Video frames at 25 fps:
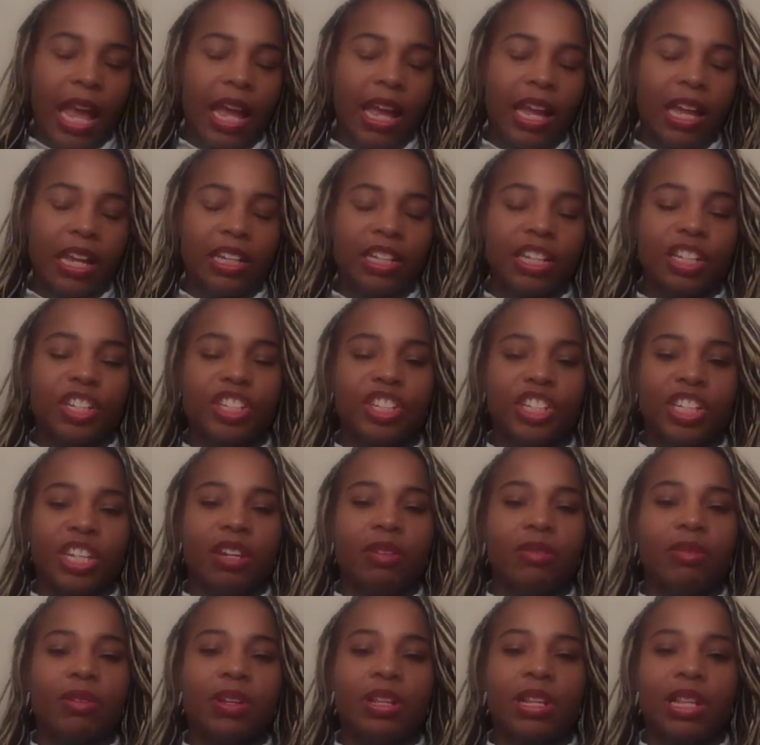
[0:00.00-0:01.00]
And
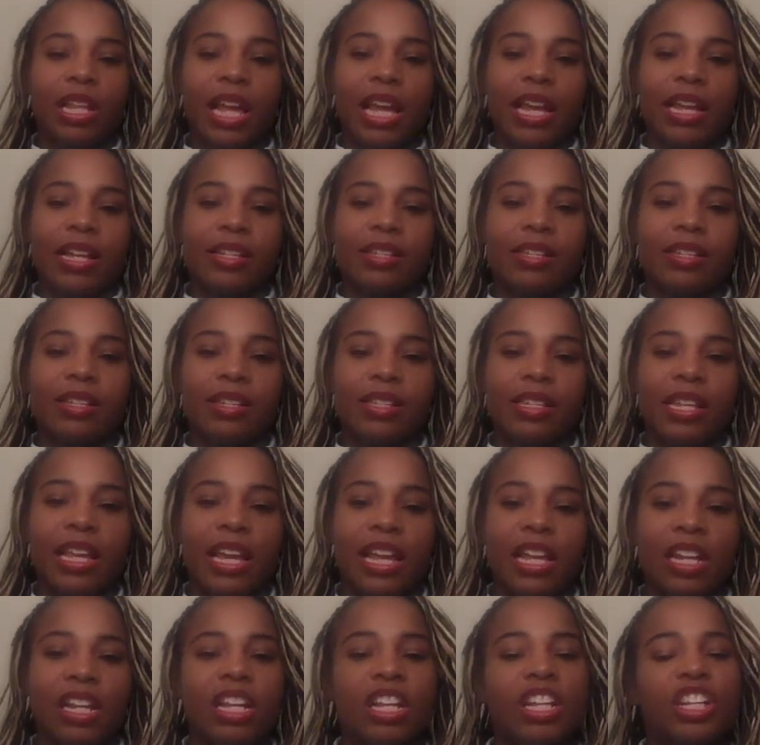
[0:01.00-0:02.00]
she realizes
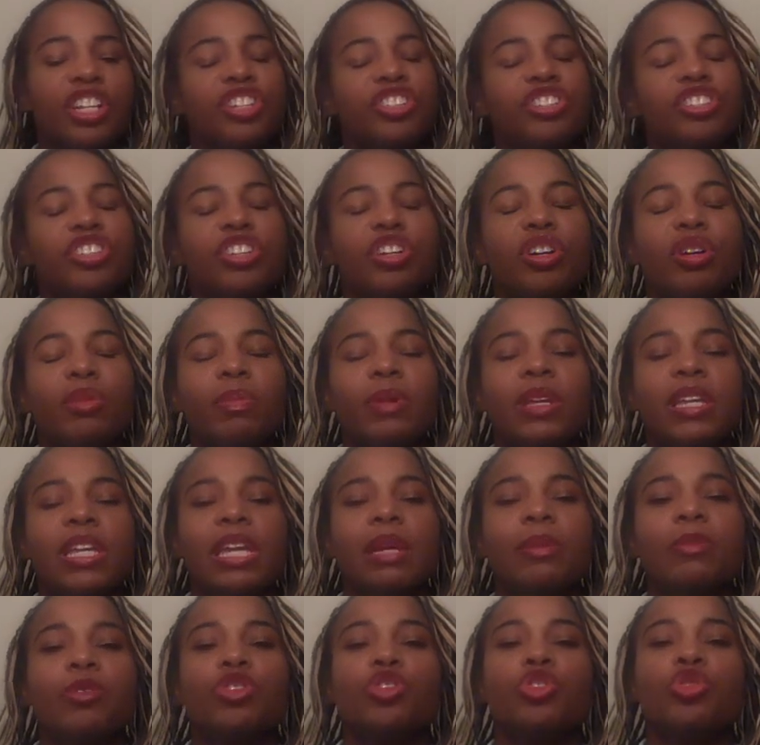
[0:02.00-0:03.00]
that she'll
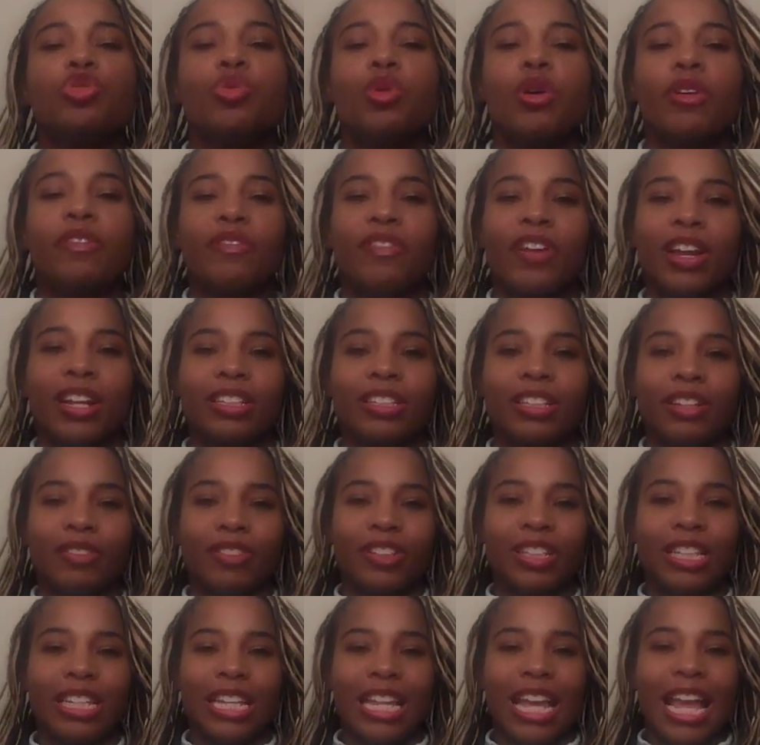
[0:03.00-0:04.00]
be able to
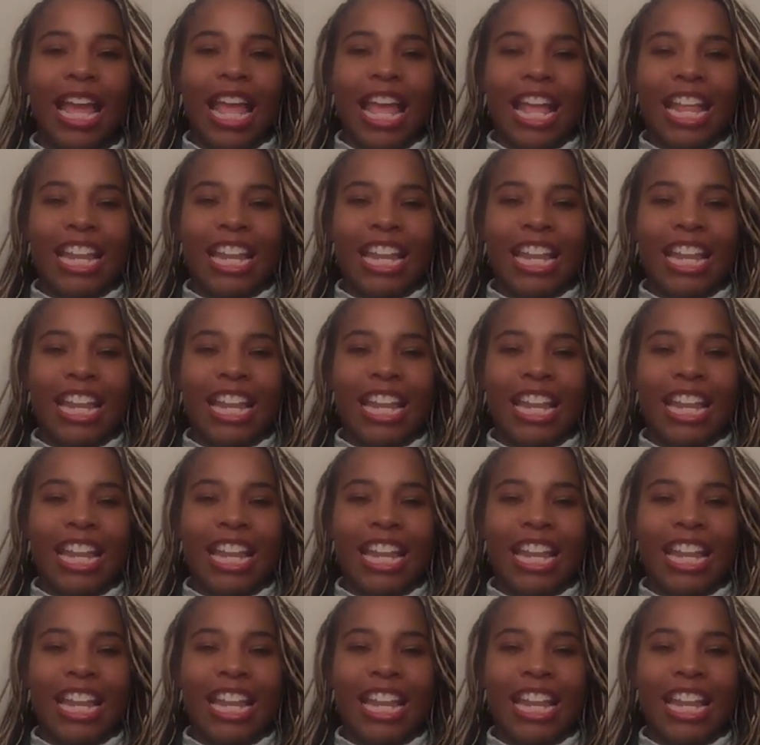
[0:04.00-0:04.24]
effectively